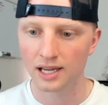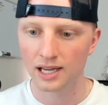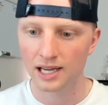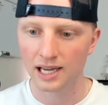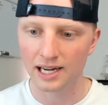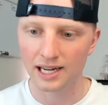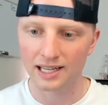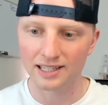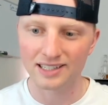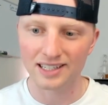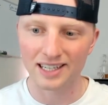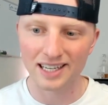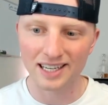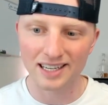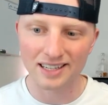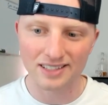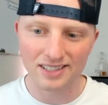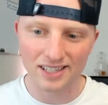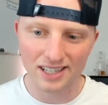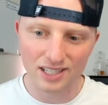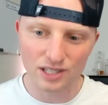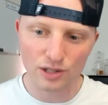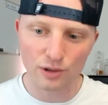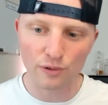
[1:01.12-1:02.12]
and it's
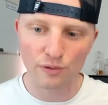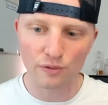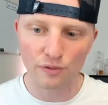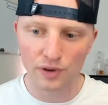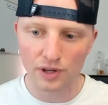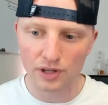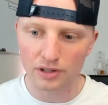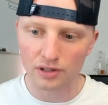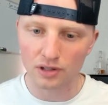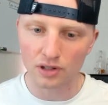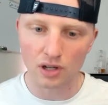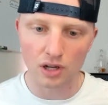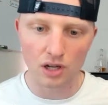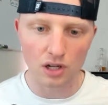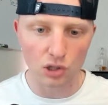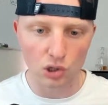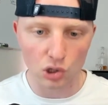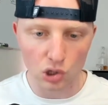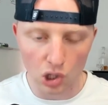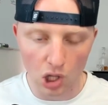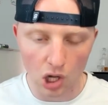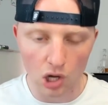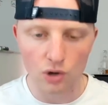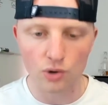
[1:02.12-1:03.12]
easy to feel
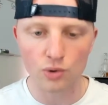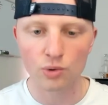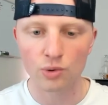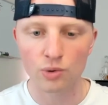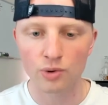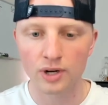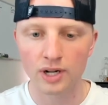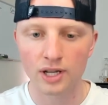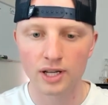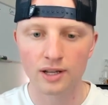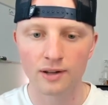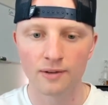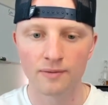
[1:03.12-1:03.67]
alone